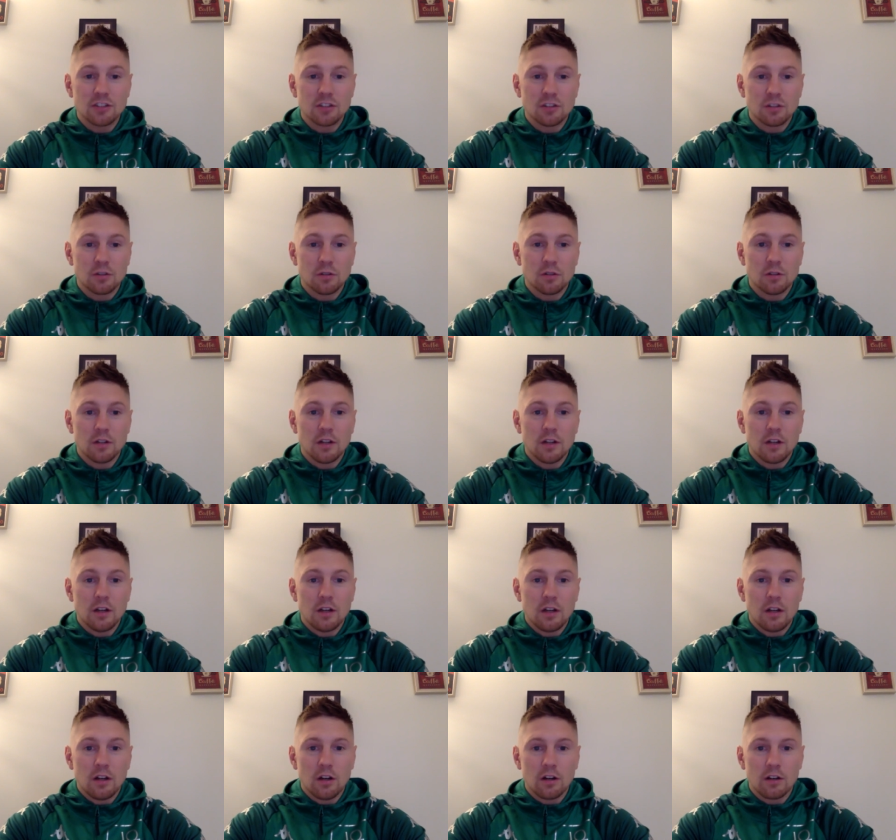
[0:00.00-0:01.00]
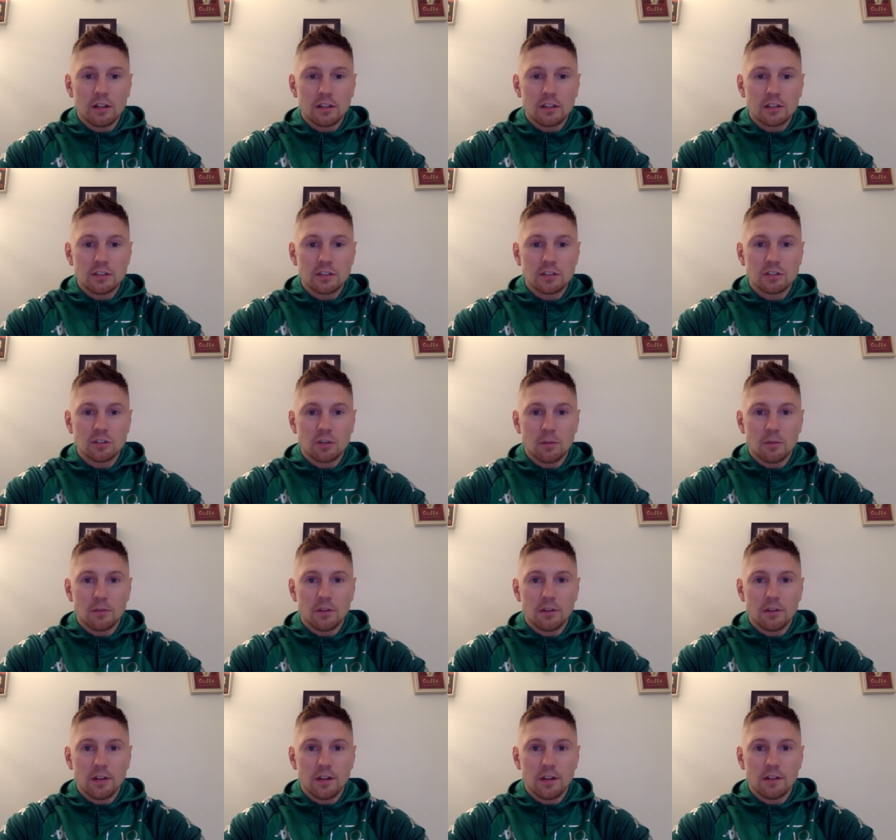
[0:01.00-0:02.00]
You know, look, this is
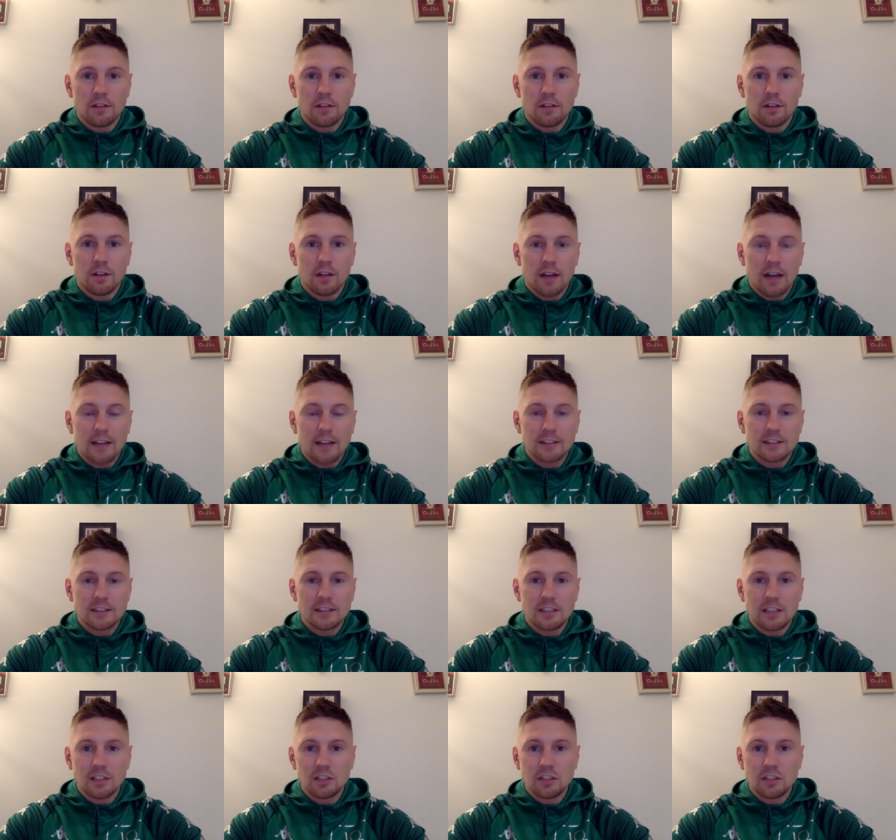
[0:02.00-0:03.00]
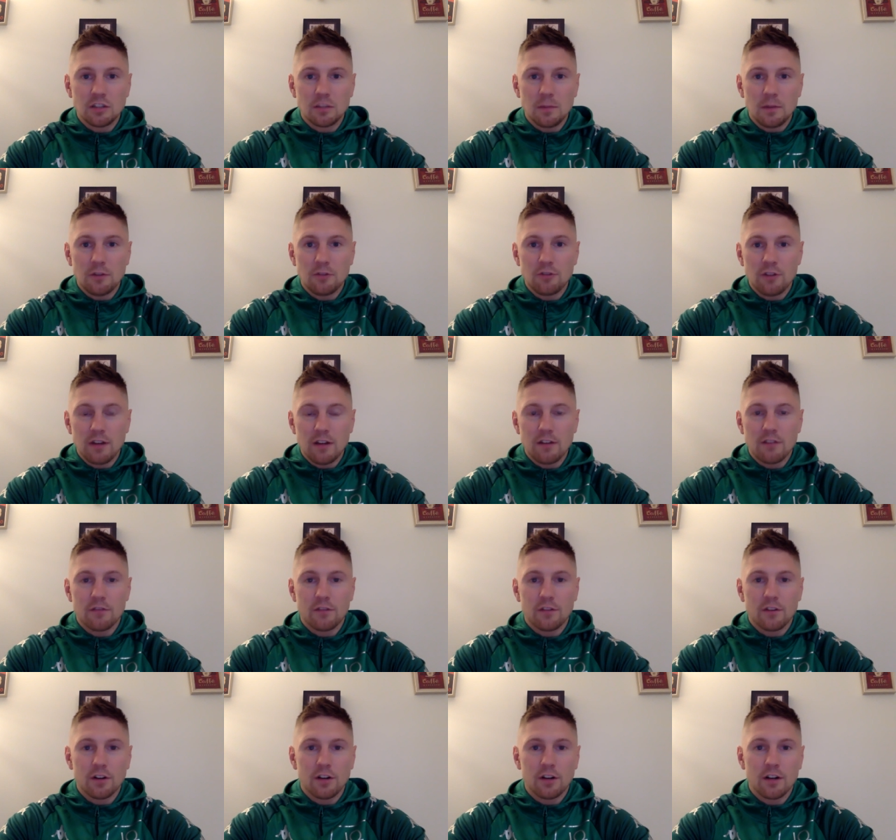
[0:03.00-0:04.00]
something that, as I says, you'd be training
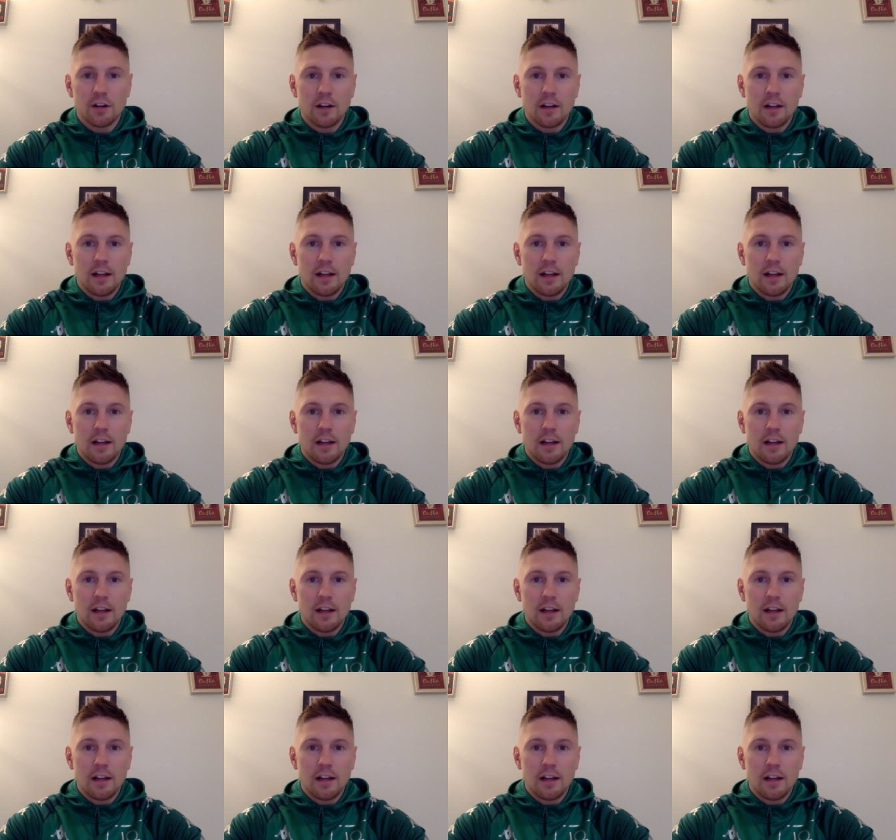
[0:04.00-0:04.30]
for.